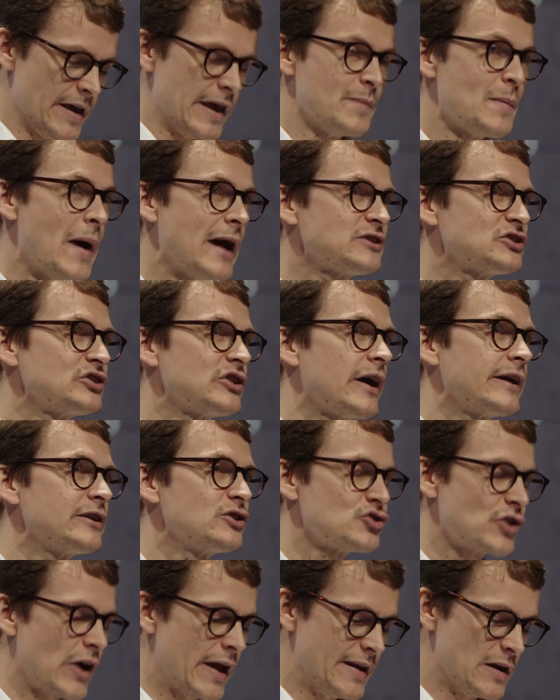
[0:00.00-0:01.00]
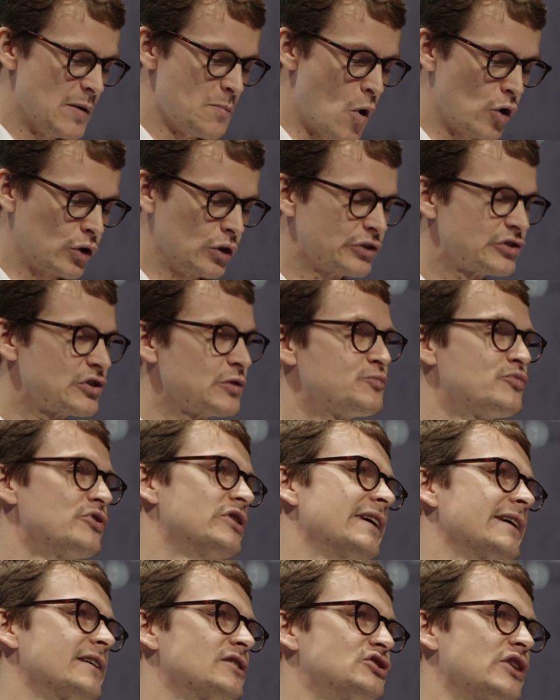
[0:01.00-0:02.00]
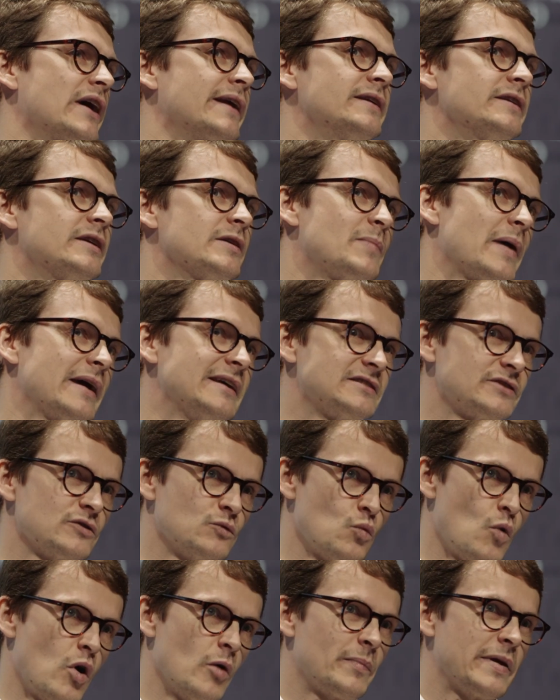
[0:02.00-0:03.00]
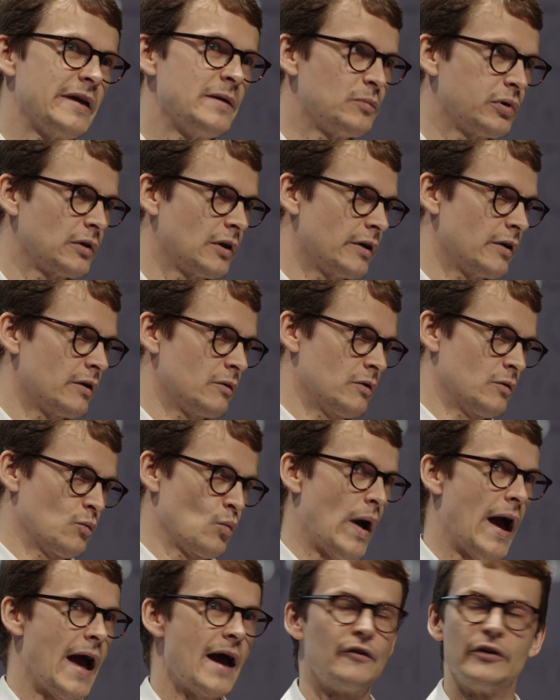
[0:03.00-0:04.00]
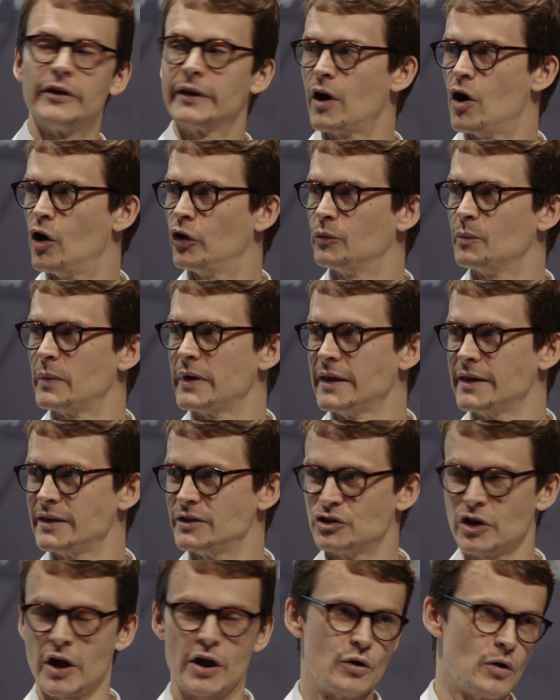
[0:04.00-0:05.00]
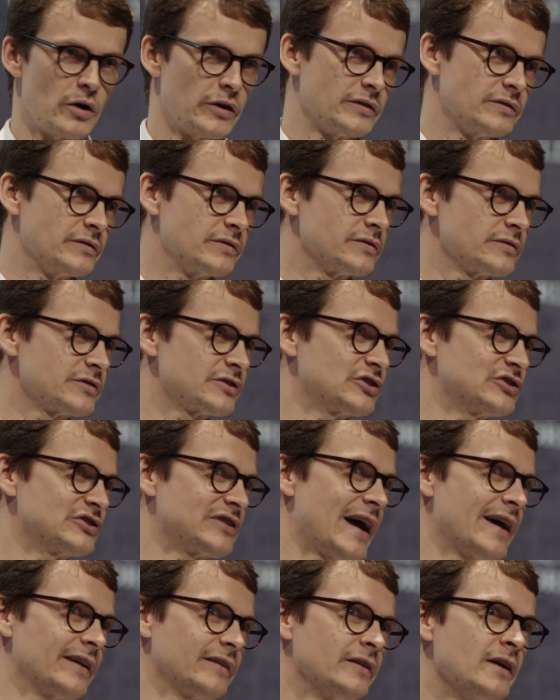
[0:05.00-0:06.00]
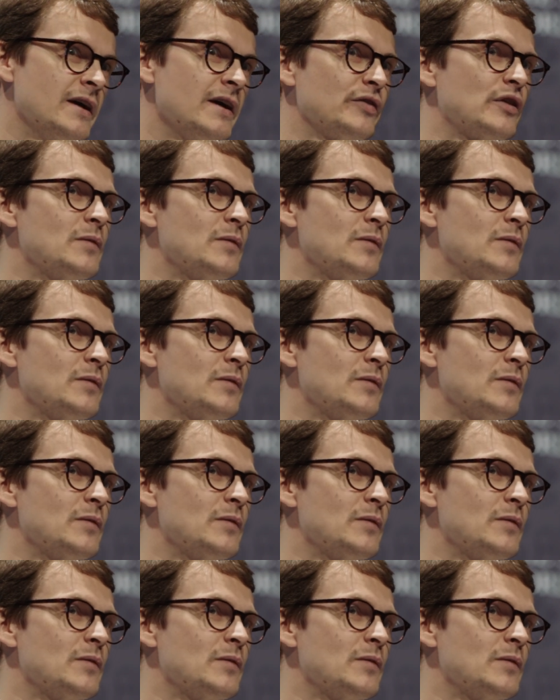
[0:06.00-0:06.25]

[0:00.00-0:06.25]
Imagine I train a model to predict gender based on what people are wearing on me, Joe, and Suzanne.